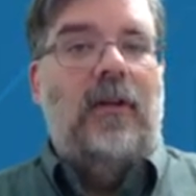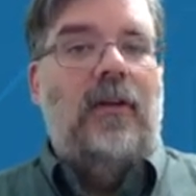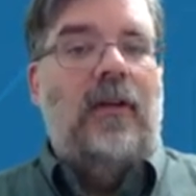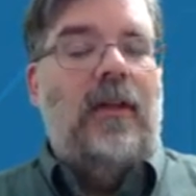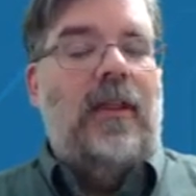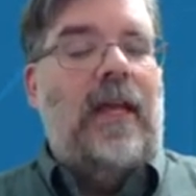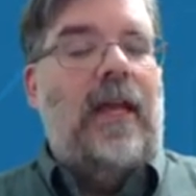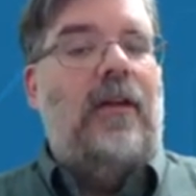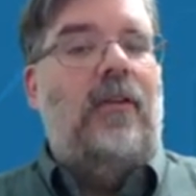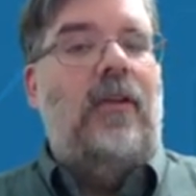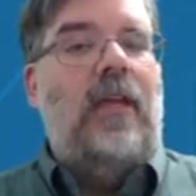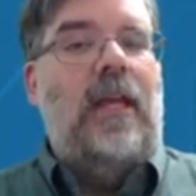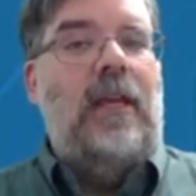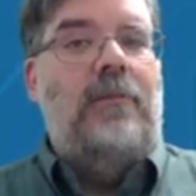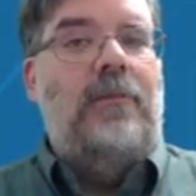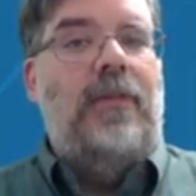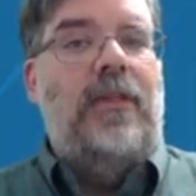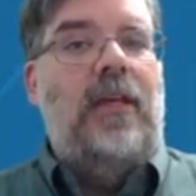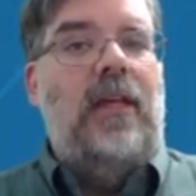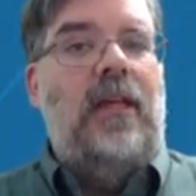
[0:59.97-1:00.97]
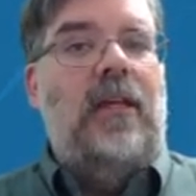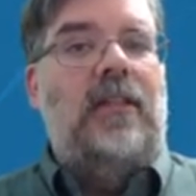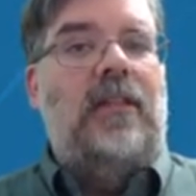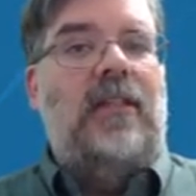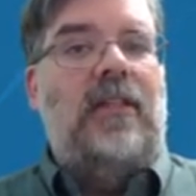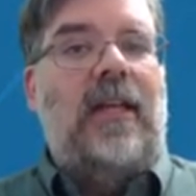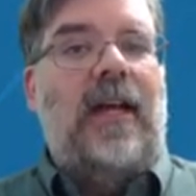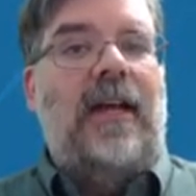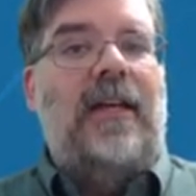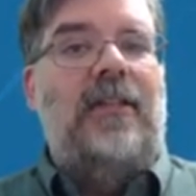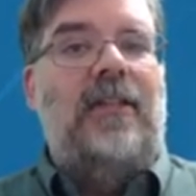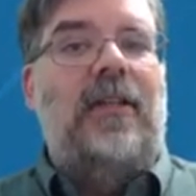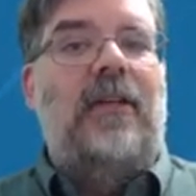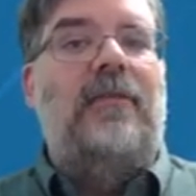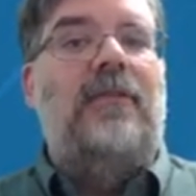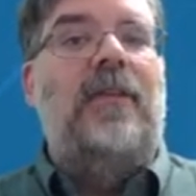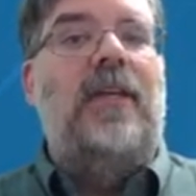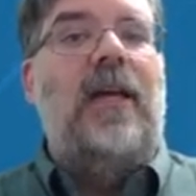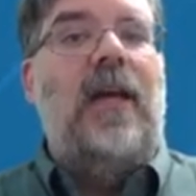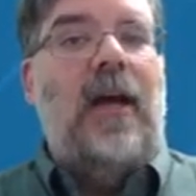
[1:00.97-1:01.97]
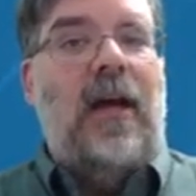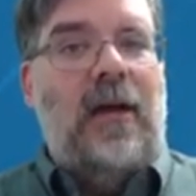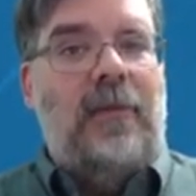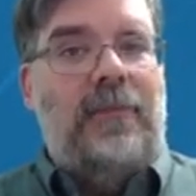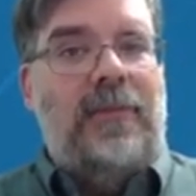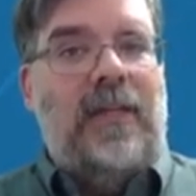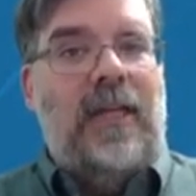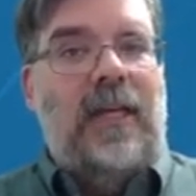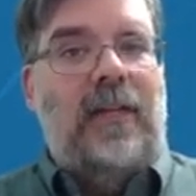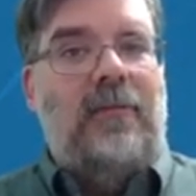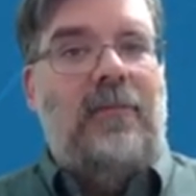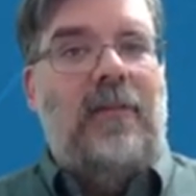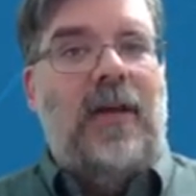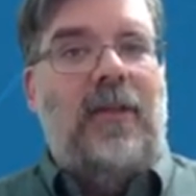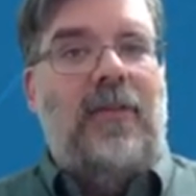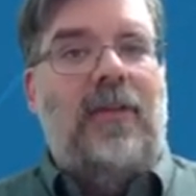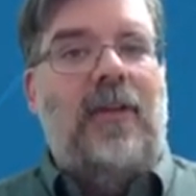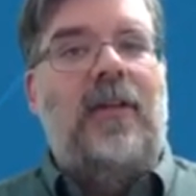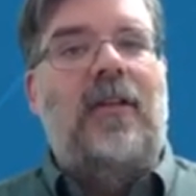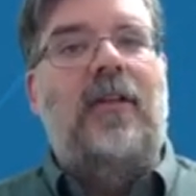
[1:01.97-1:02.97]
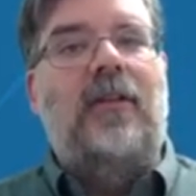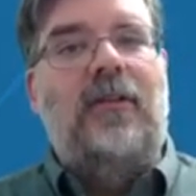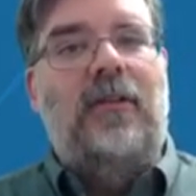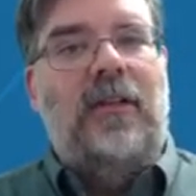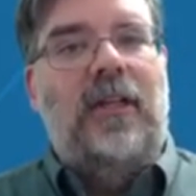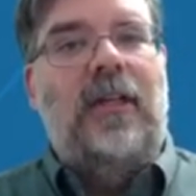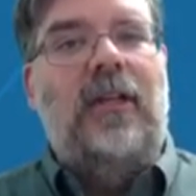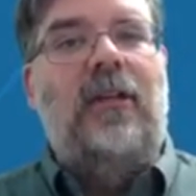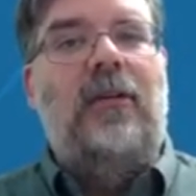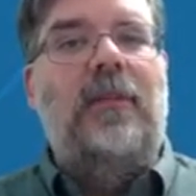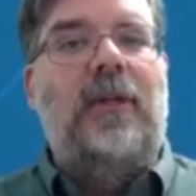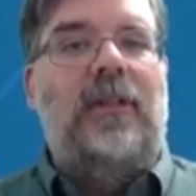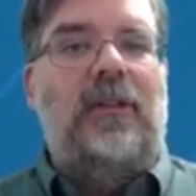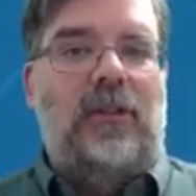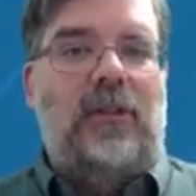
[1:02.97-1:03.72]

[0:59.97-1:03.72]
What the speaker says: And that'll keep the size of the update method a little bit